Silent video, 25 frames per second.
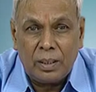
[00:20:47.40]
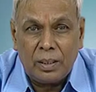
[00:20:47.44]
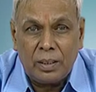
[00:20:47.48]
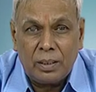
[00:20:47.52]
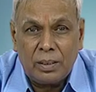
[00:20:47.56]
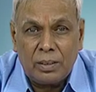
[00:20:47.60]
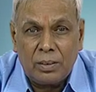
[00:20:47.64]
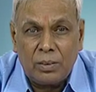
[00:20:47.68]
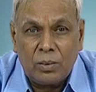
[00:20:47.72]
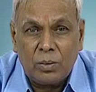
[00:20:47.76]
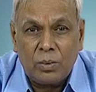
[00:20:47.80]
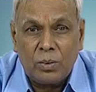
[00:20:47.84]
I
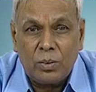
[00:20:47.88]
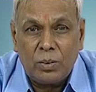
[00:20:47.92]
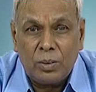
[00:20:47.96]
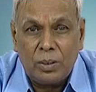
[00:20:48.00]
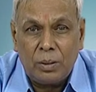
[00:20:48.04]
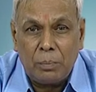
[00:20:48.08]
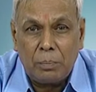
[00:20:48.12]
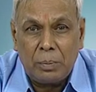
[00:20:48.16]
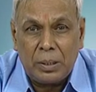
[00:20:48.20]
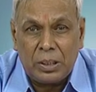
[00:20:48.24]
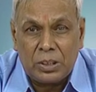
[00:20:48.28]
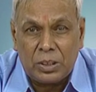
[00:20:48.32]
told you
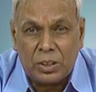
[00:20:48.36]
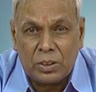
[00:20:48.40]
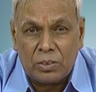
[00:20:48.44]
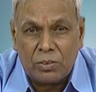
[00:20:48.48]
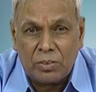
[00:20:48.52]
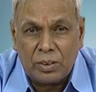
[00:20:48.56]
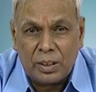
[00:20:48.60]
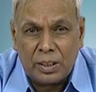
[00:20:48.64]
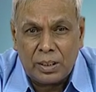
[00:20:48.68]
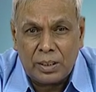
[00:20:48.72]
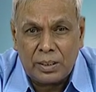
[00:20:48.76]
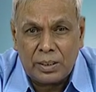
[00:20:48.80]
the pressure
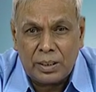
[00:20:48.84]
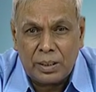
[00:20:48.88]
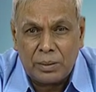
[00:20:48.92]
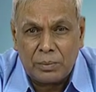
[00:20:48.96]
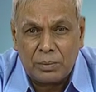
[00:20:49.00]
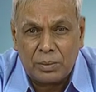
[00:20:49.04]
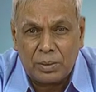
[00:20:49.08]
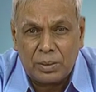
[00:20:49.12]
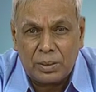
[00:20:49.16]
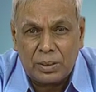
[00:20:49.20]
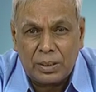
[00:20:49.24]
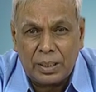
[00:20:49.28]
swing
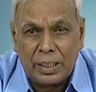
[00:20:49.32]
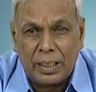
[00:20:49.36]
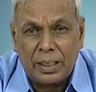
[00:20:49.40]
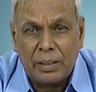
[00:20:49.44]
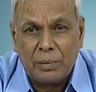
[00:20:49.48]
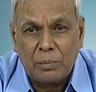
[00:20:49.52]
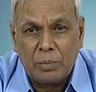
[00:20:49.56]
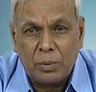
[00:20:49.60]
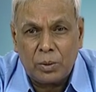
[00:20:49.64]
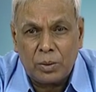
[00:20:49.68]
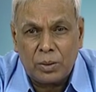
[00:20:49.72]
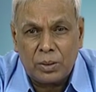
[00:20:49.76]
adsorption,
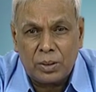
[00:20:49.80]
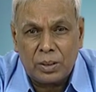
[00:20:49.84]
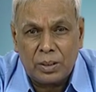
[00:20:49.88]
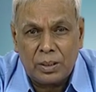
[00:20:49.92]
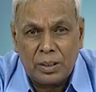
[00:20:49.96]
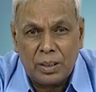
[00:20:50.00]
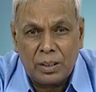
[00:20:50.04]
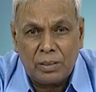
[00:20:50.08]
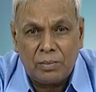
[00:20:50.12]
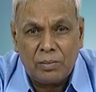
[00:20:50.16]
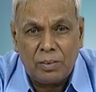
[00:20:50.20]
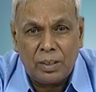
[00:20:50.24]
second process
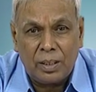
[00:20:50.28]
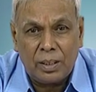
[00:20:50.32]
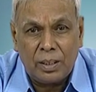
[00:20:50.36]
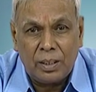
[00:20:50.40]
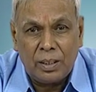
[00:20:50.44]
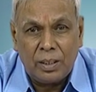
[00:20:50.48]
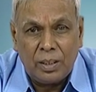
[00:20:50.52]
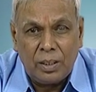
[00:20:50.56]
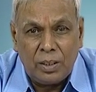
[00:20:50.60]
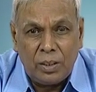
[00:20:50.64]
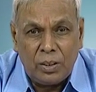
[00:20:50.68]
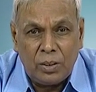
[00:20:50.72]
that
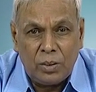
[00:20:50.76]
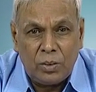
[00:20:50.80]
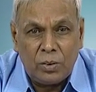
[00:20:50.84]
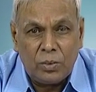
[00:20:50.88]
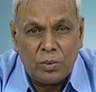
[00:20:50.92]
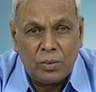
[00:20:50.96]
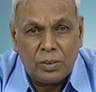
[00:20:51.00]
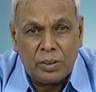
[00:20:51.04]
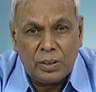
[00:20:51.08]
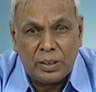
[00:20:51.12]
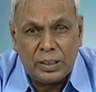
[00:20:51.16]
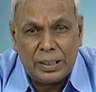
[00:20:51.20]
we are
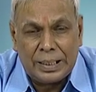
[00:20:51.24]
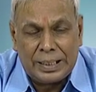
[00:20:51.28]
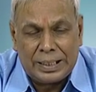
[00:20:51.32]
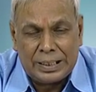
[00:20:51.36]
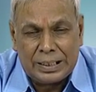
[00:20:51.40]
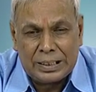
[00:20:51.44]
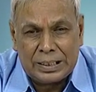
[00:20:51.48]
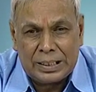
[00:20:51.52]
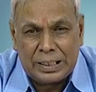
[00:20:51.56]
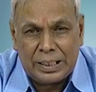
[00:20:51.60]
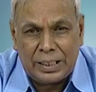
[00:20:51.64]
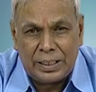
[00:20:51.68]
using the
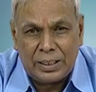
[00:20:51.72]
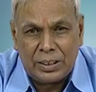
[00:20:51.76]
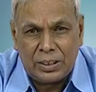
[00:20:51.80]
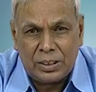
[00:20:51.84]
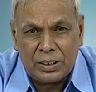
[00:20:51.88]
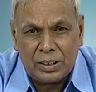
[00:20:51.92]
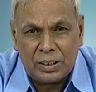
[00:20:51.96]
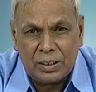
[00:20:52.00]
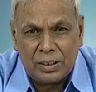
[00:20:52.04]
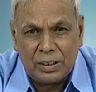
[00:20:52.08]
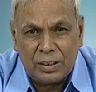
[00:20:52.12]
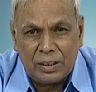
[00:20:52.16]

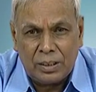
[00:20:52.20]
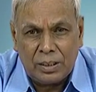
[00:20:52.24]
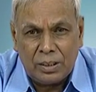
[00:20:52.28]
crystallization.